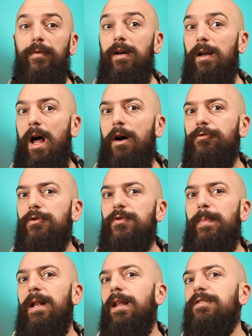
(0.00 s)
were allowed to
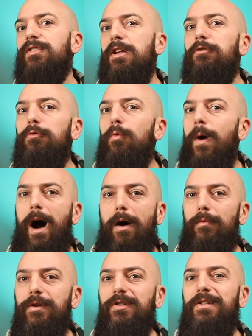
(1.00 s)
spend, let's say, 2
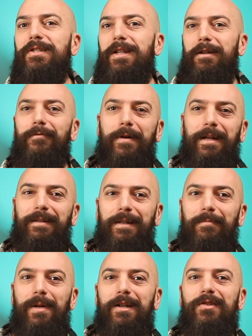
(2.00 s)
hours instead of
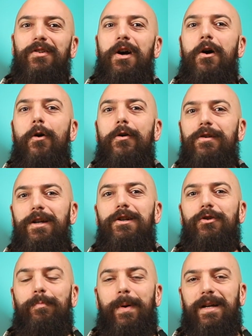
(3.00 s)
18 minutes on
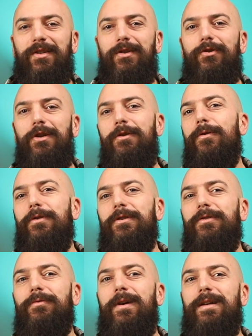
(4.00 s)
each passage in
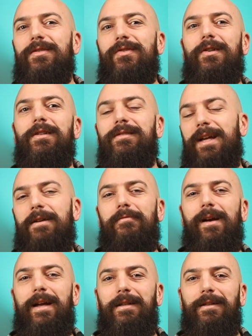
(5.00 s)
order to answer 10
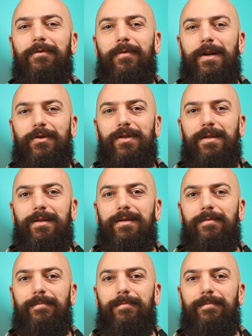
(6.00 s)
related questions.